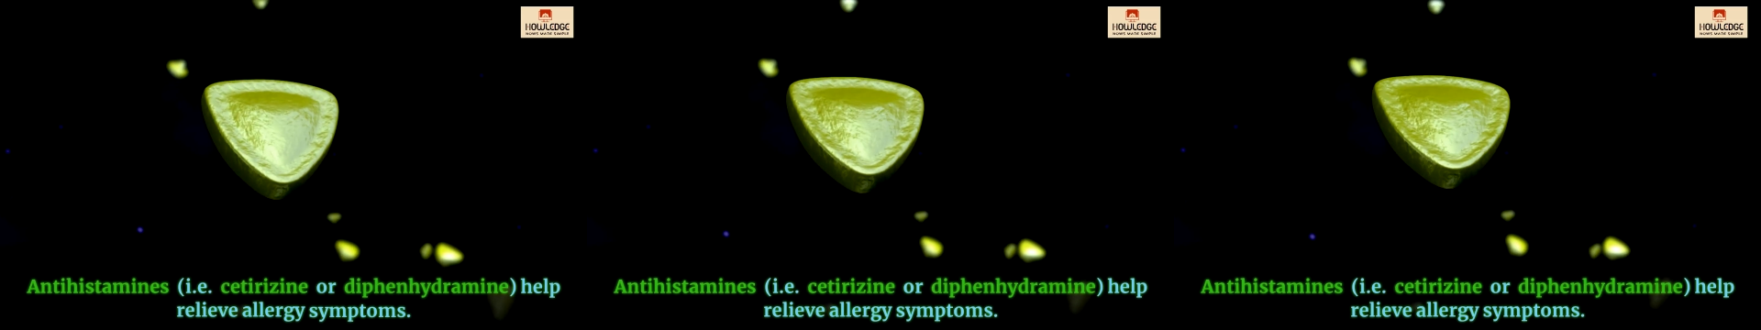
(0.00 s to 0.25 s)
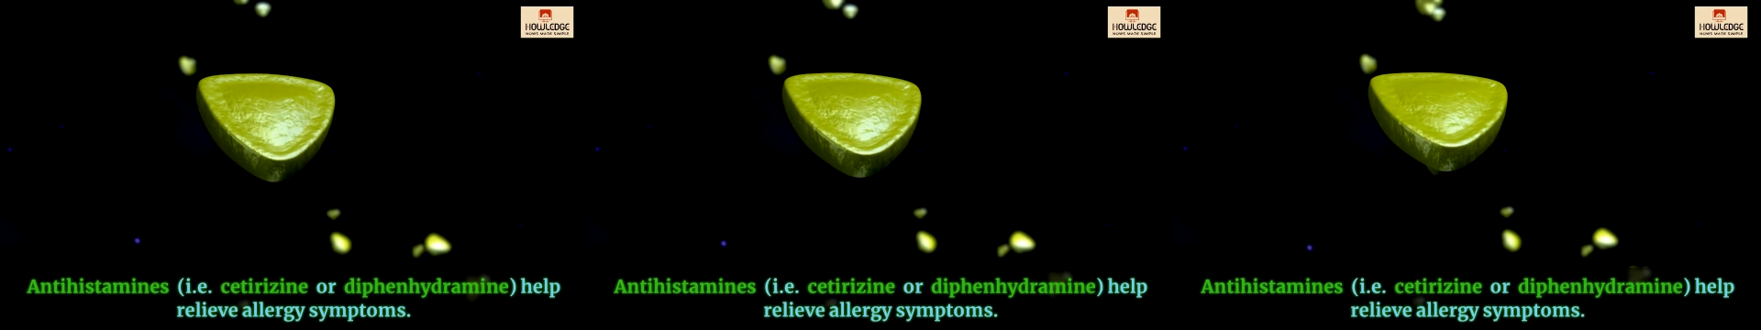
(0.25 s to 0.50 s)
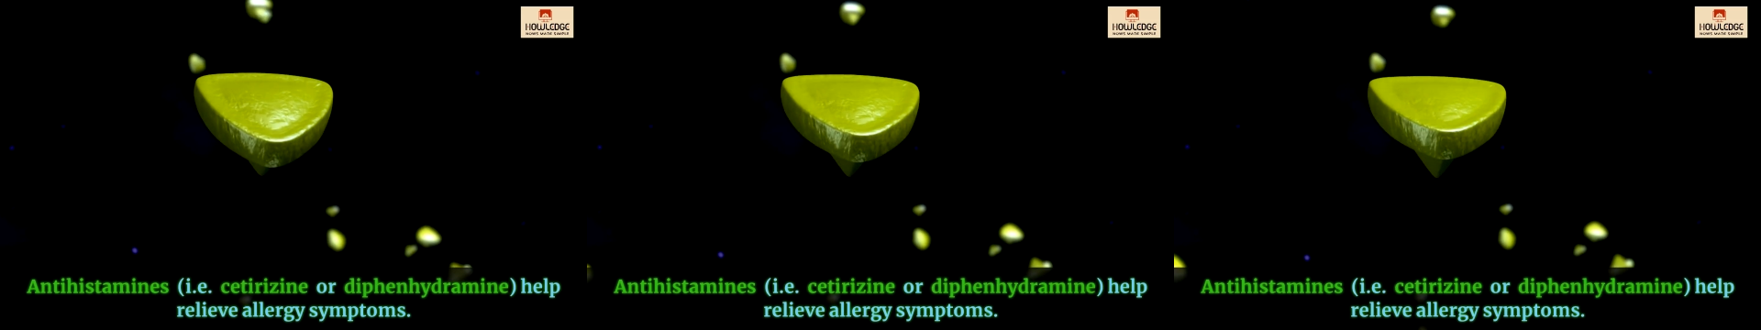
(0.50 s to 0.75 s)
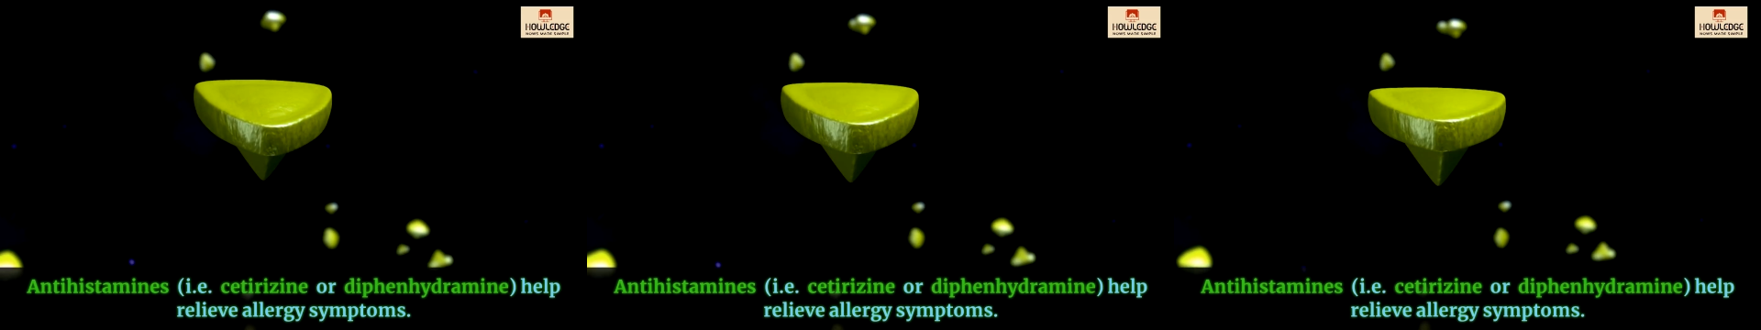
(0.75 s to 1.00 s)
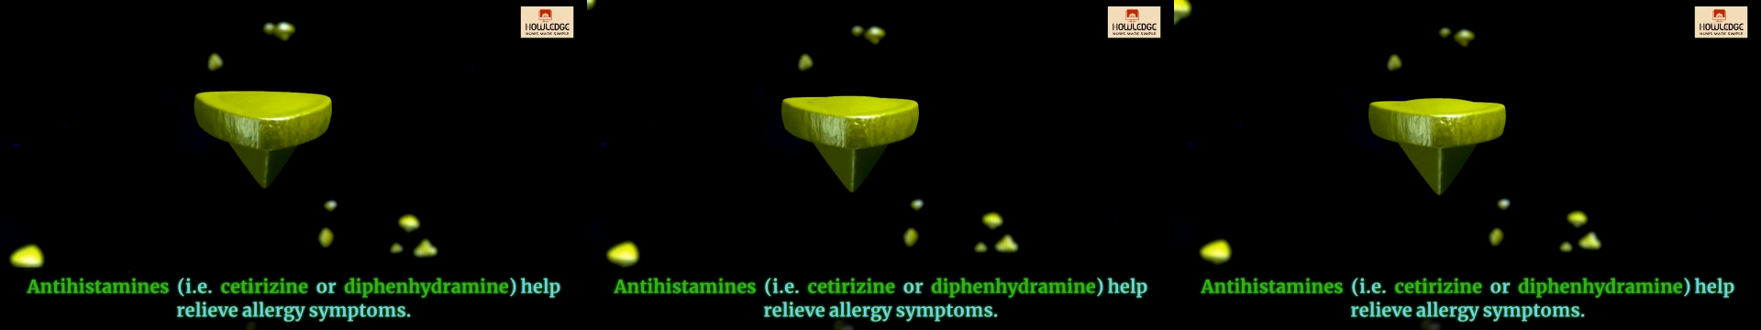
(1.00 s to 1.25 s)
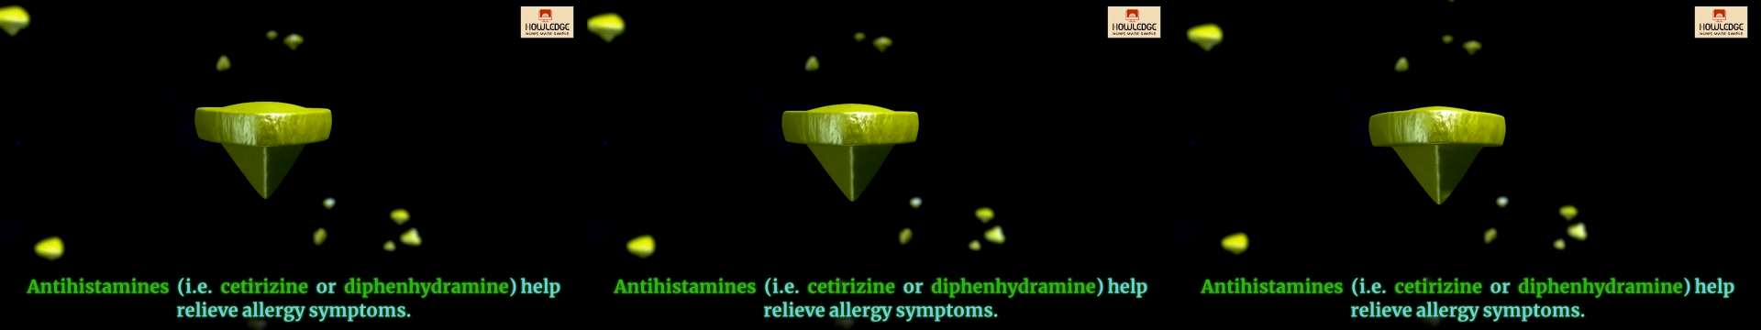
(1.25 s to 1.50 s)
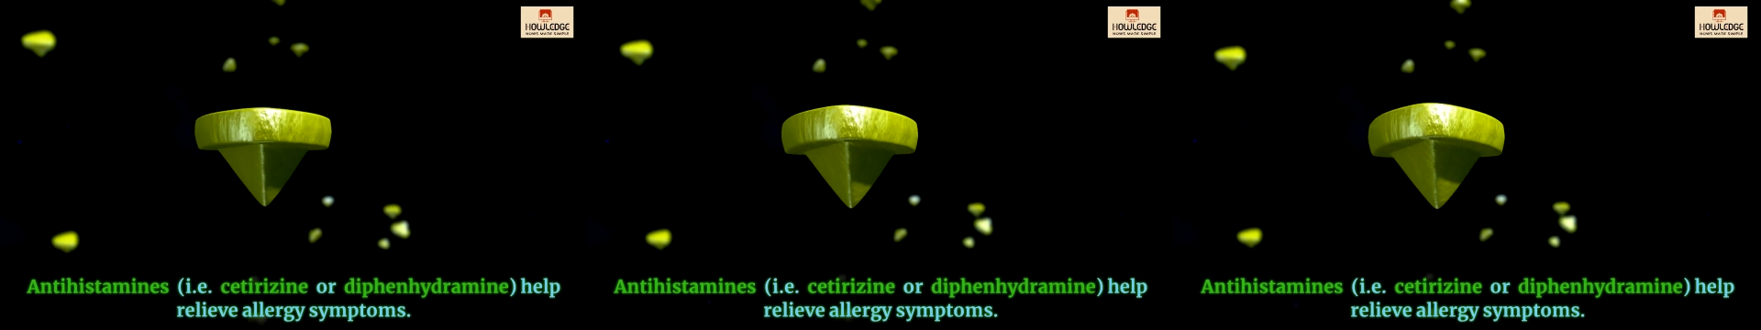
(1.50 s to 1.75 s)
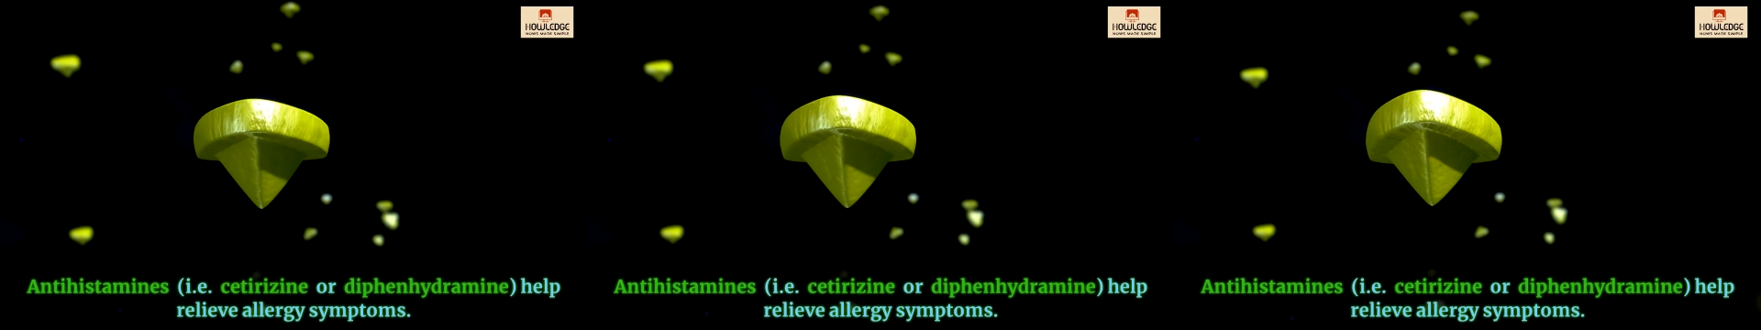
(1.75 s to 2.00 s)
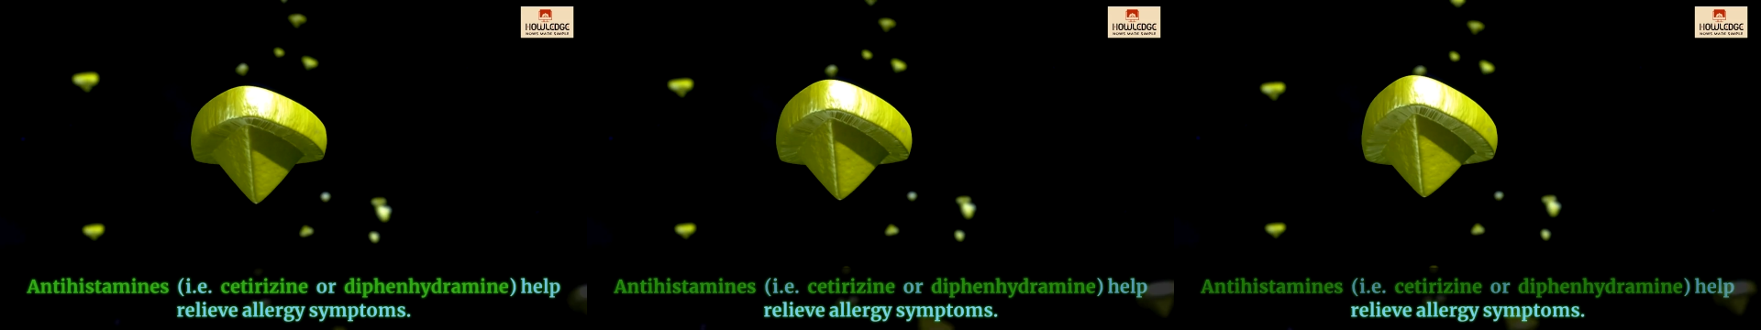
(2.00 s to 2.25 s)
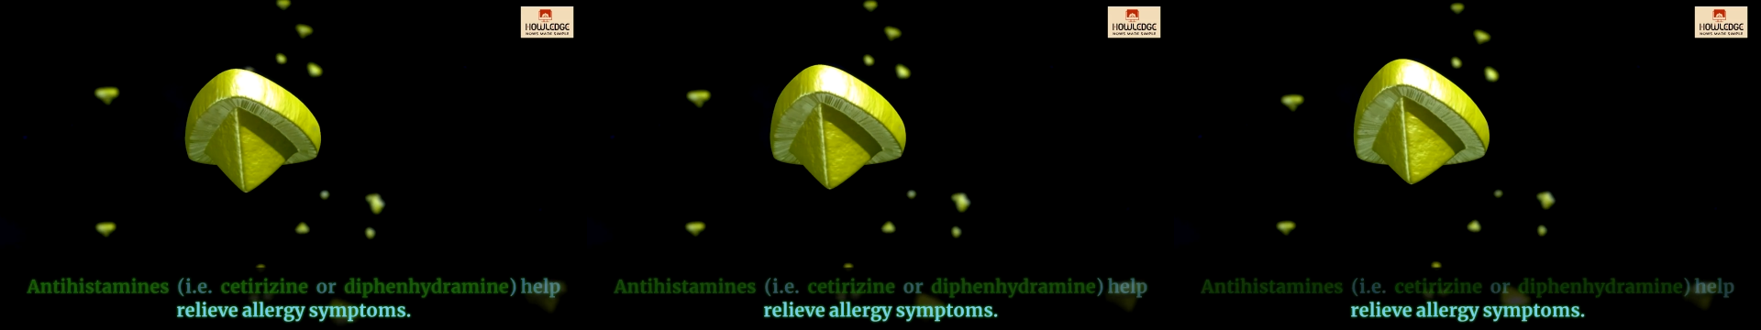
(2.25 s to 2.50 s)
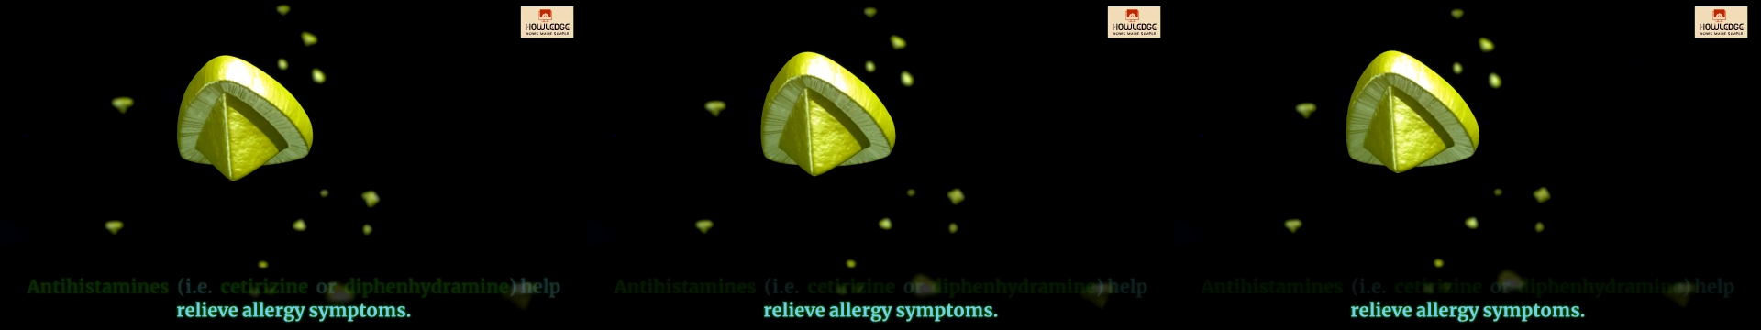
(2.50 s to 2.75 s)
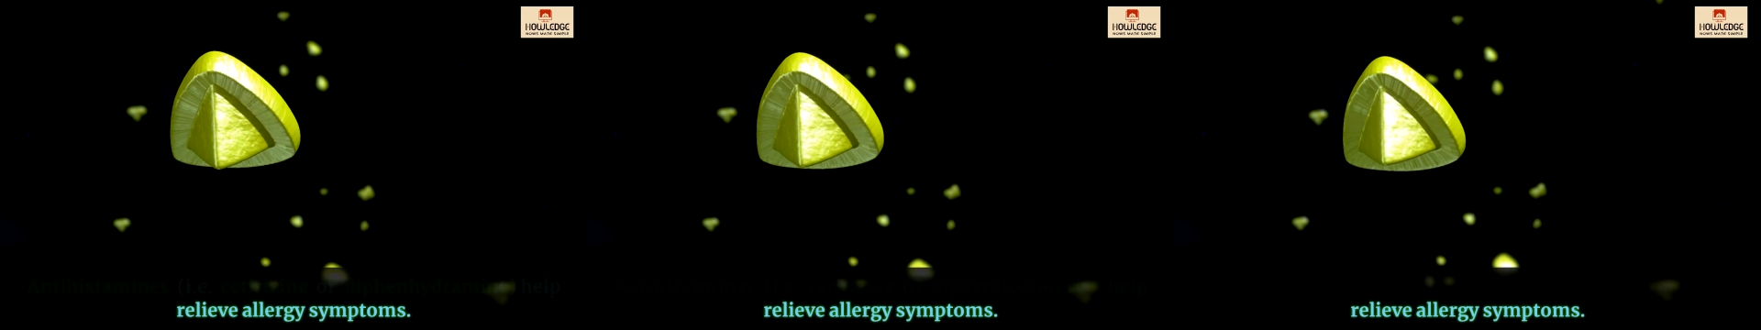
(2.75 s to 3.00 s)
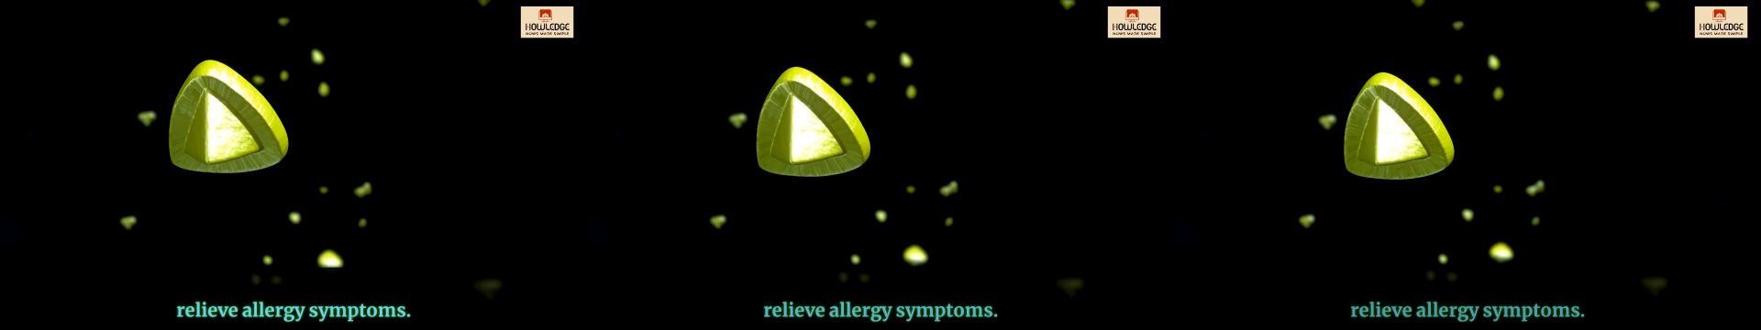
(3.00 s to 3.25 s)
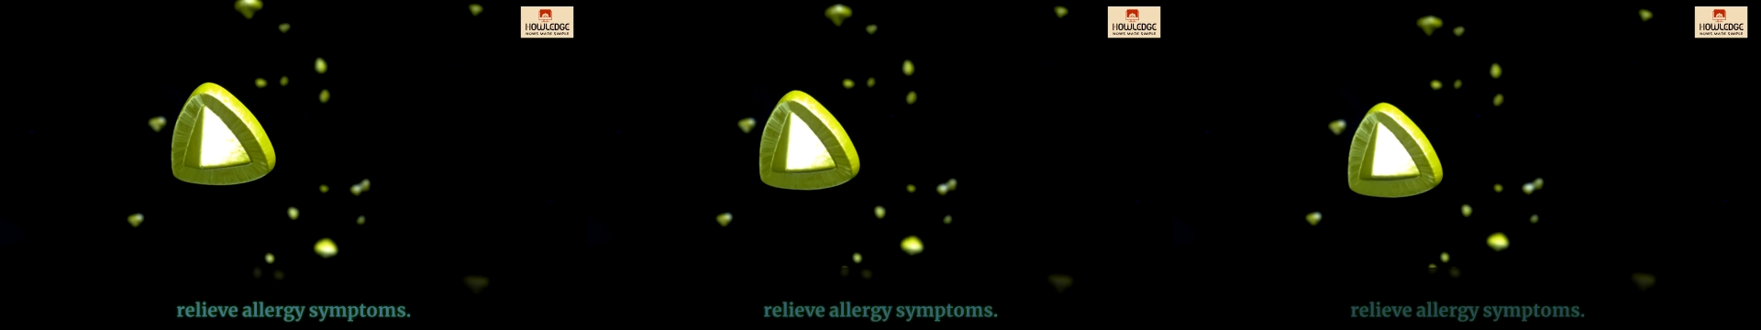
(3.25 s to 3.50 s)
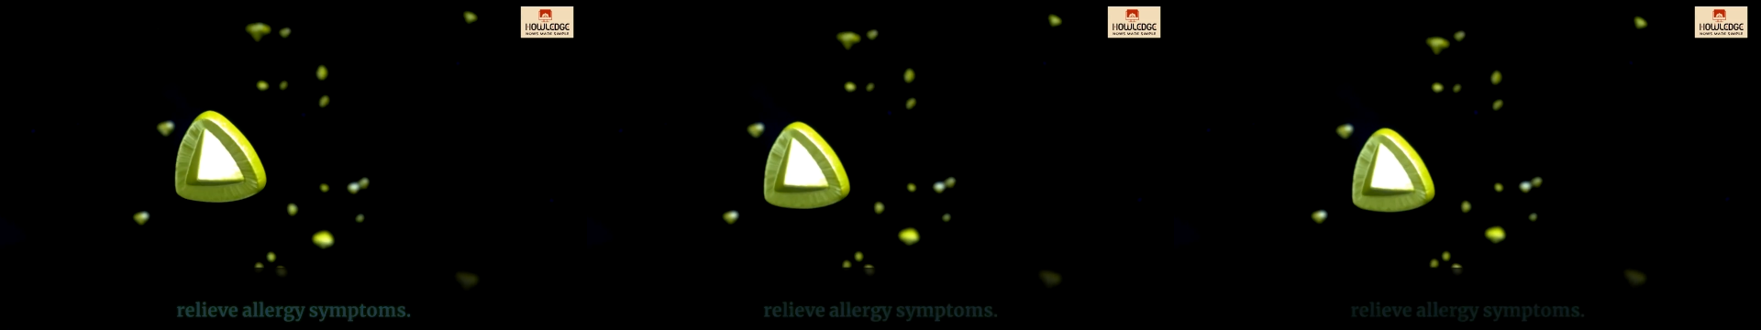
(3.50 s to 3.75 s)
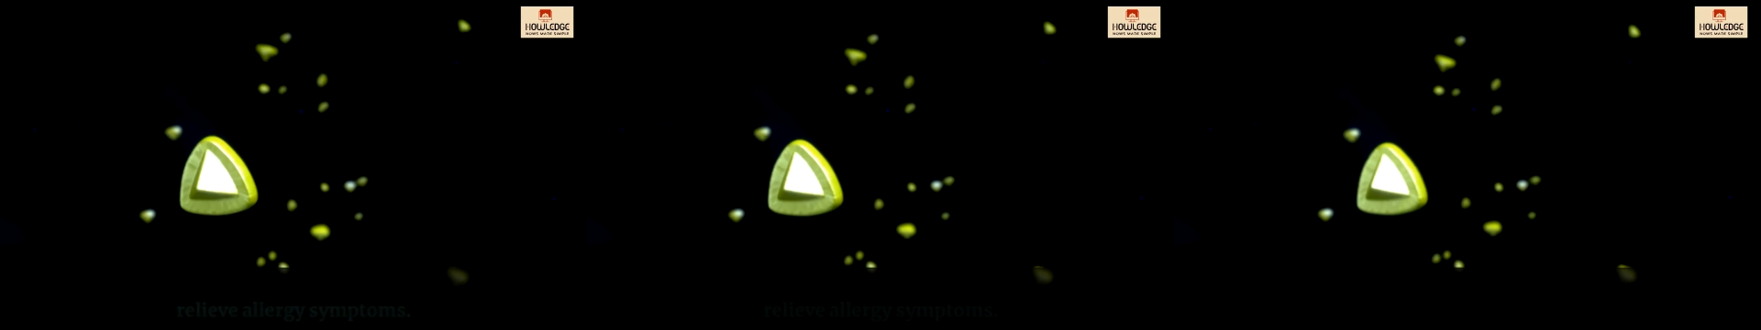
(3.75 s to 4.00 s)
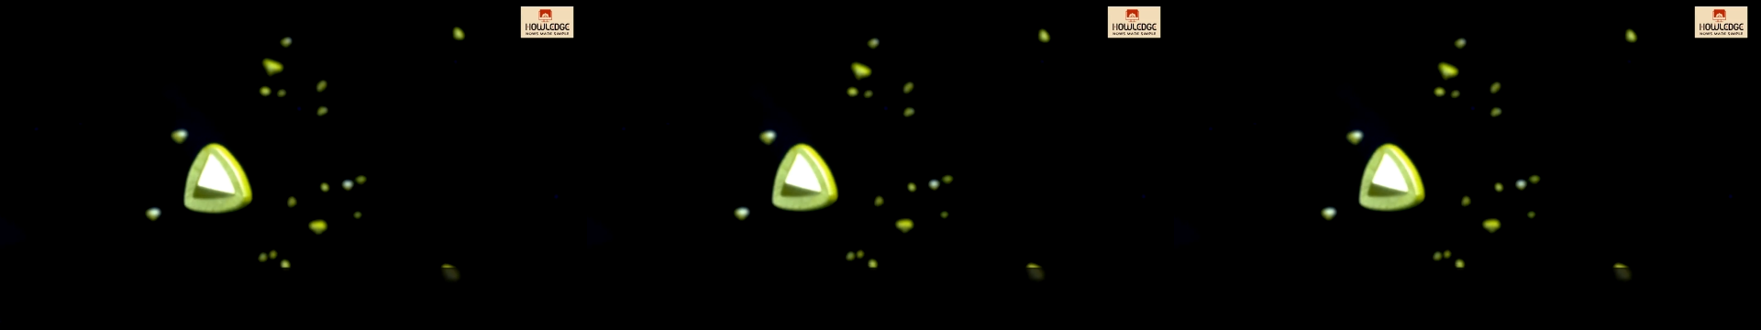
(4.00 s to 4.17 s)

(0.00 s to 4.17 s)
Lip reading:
(no speaker visible)